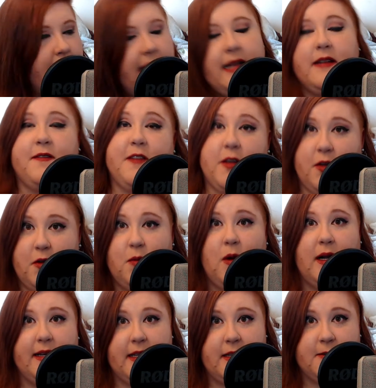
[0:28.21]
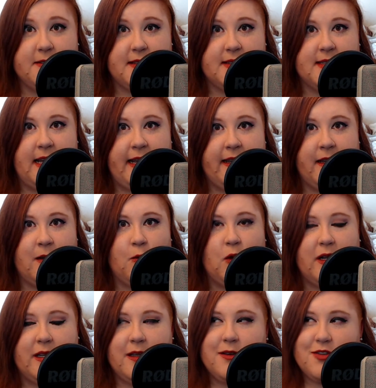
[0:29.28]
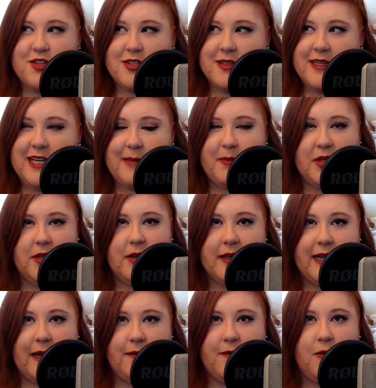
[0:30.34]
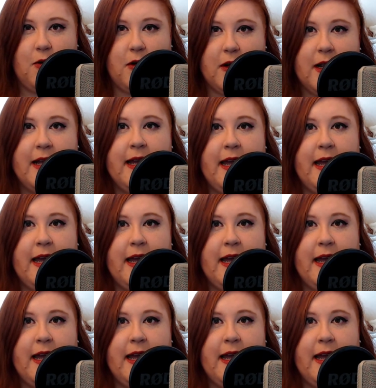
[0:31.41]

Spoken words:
and if you want to use a psychic, what you should keep a lookout for,